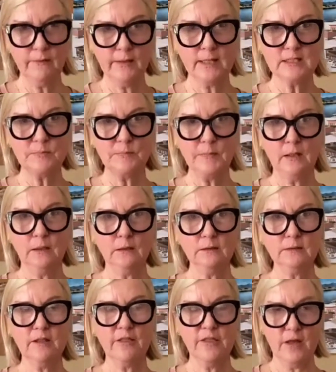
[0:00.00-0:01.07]
and that's
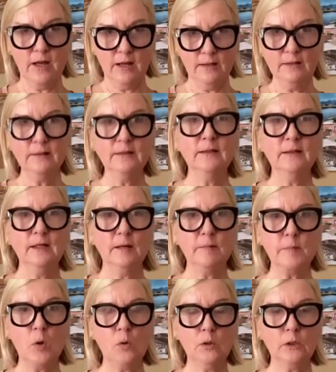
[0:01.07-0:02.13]
spelled the
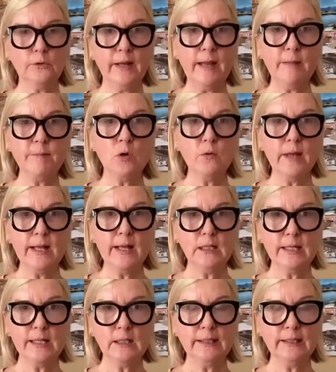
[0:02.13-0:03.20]
Molleur, M O
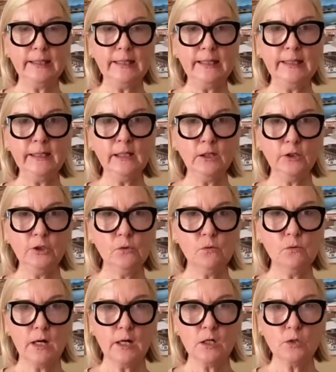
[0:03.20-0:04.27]
L L E
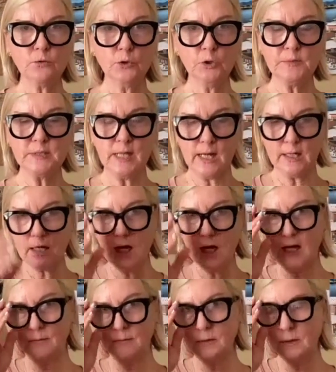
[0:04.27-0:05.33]
U R
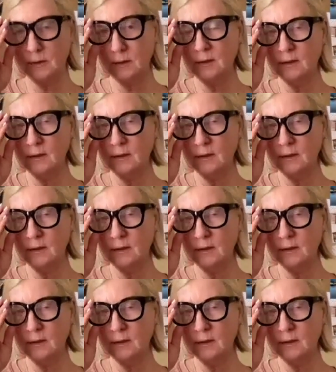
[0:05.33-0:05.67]
group.com.